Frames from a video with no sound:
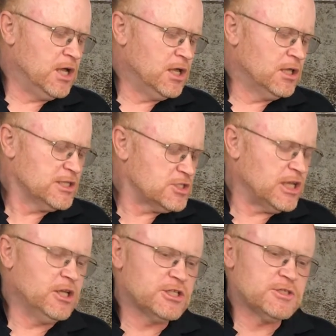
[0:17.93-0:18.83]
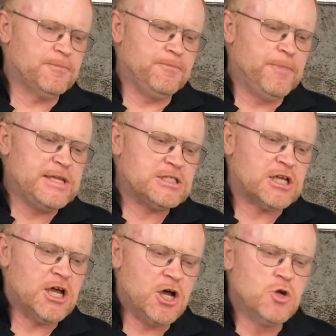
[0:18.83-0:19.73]
Let's take a look at some basic
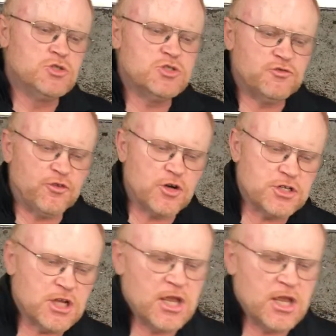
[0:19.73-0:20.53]
hoses first.